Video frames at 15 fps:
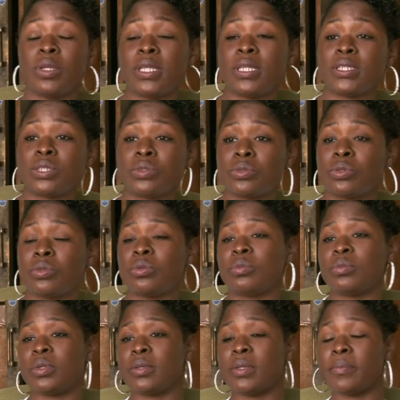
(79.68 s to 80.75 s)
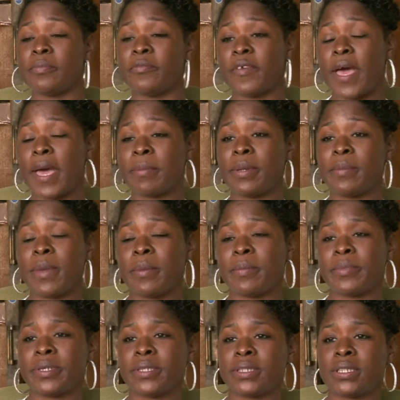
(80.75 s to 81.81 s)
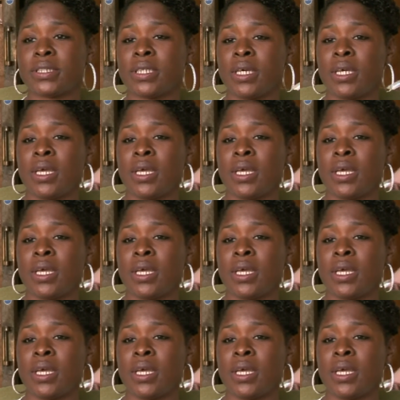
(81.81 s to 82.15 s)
in school, family members,